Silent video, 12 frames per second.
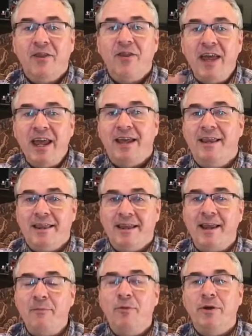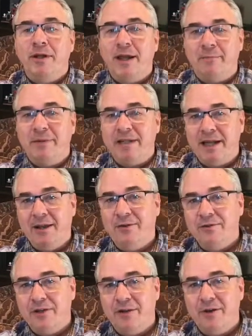think that they put like
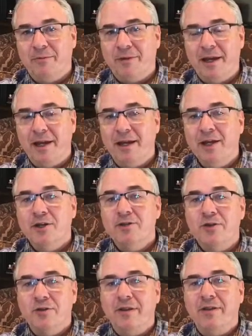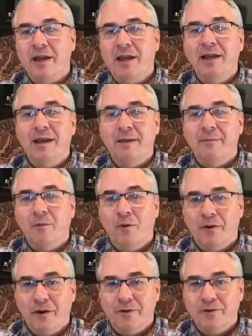potatoes on their plate so that they can get
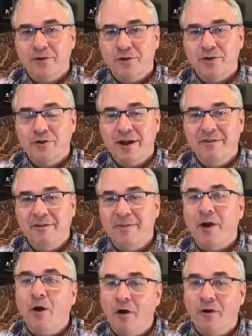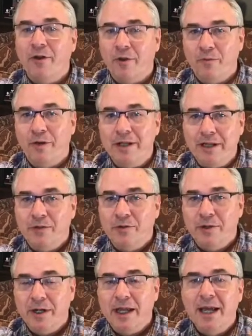more Uncle Joe's gravy, but all they're really
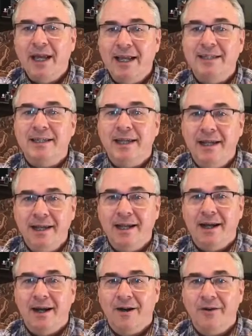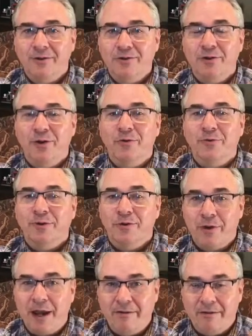doing is eating Uncle Joe's
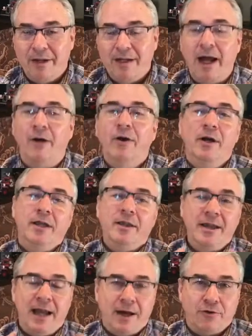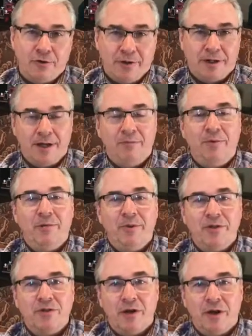gravy. Now, the natural
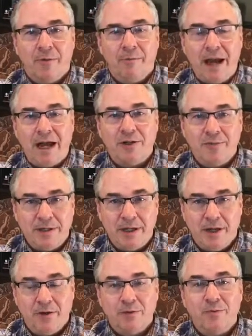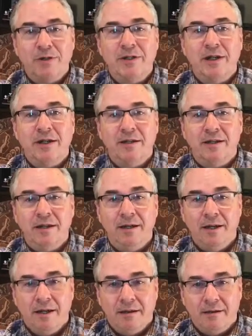accompaniments are mashed potatoes, particularly